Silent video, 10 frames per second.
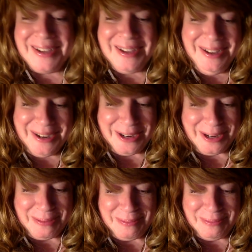
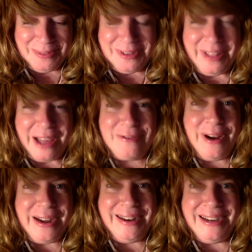um, that
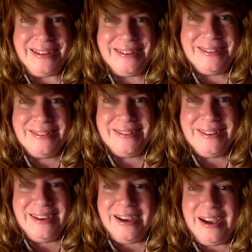Friday night.
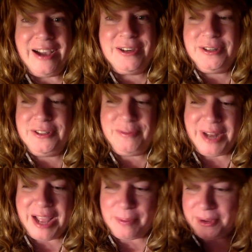I couldn't have been
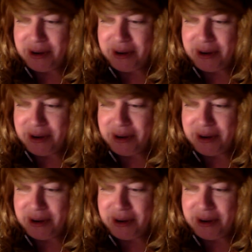happier.